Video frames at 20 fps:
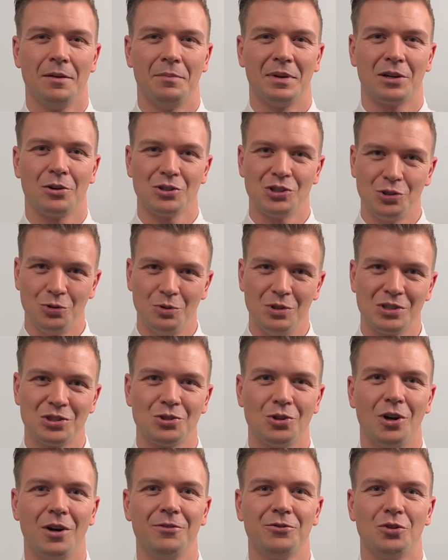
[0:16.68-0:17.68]
Because you
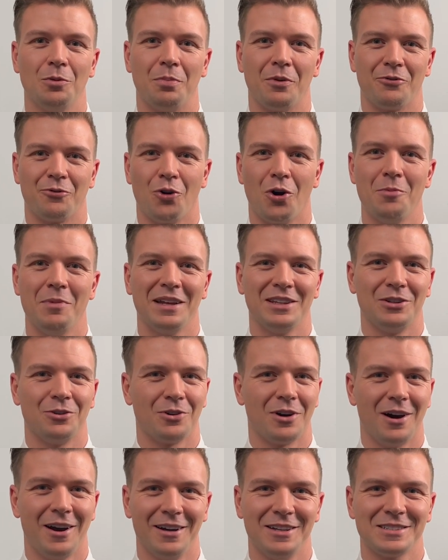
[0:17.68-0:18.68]
deserve to perform at your
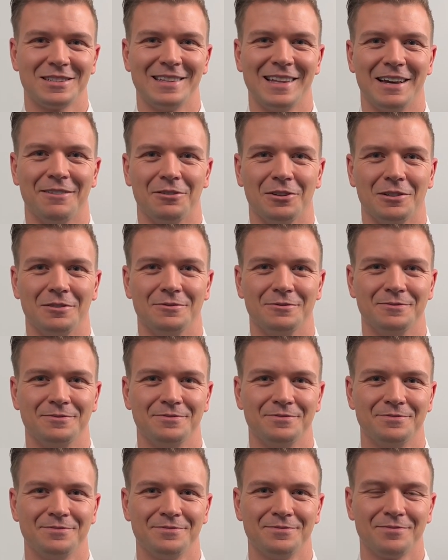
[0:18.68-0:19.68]
highest level.
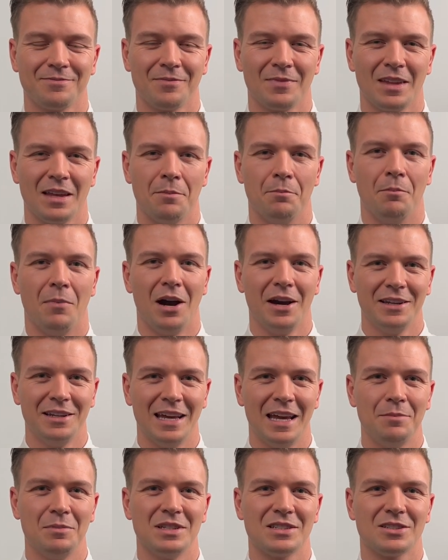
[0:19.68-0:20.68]
My
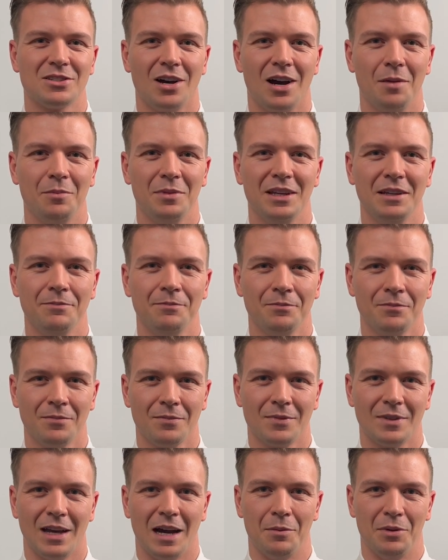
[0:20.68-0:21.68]
name is Tommy.
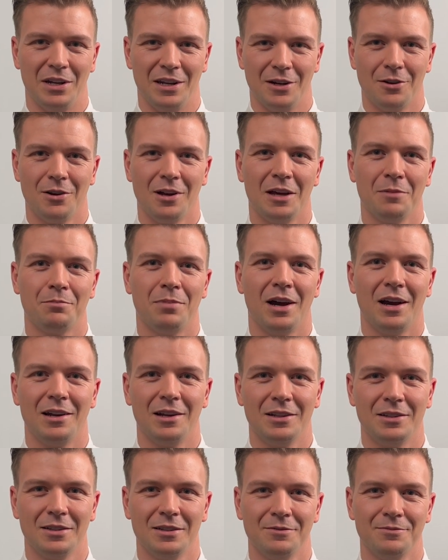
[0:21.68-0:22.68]
I'm an airline
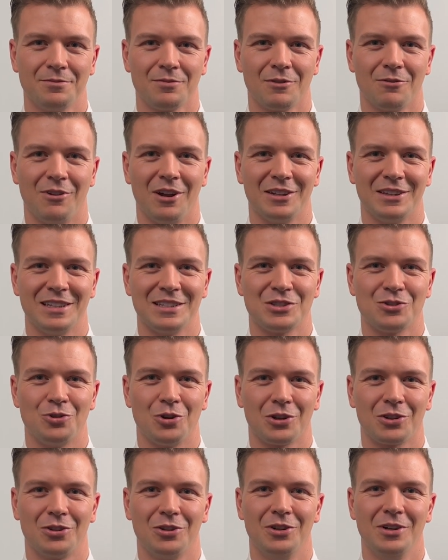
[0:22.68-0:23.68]
pilot, flight
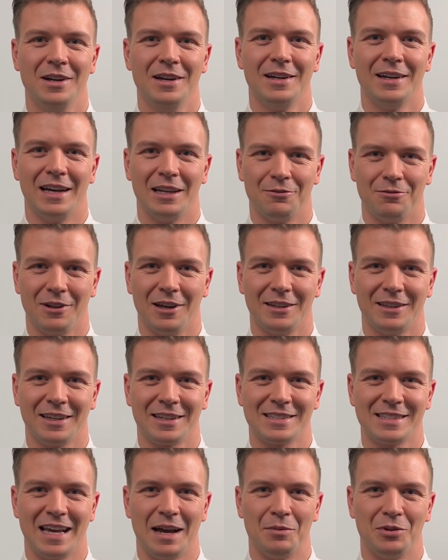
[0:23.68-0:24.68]
instructor, and flight
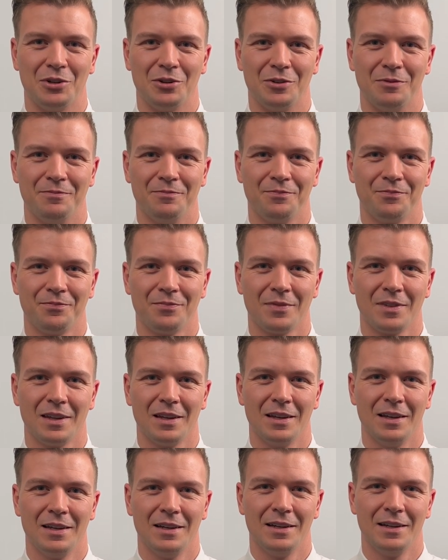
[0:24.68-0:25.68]
examiner.
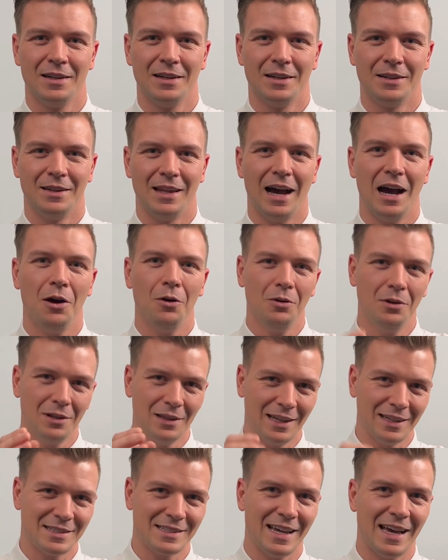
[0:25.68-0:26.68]
Now,
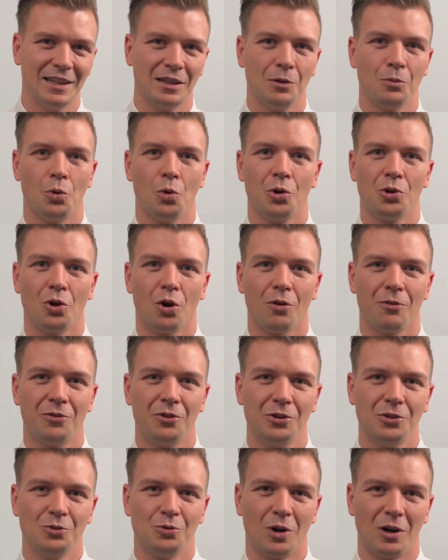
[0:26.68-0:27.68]
let's hand the word
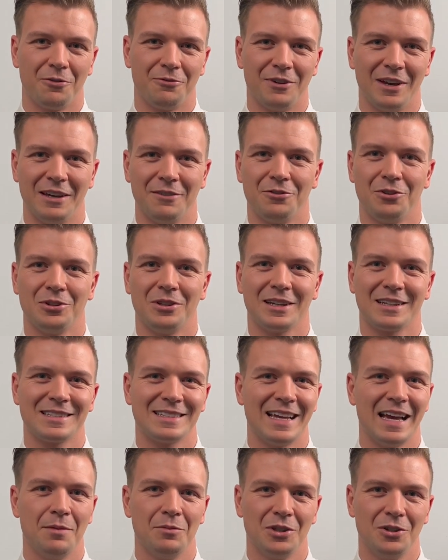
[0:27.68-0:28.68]
over to our favorite
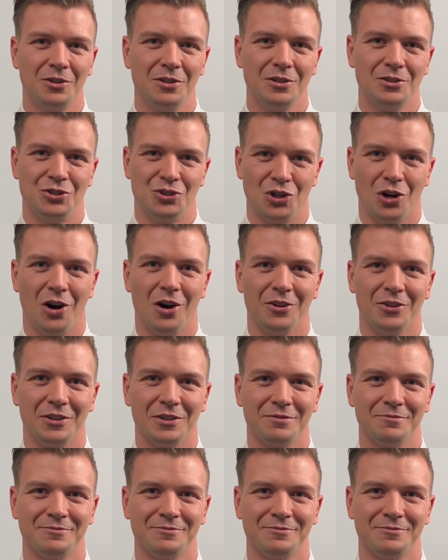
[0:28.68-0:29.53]
examiner, John.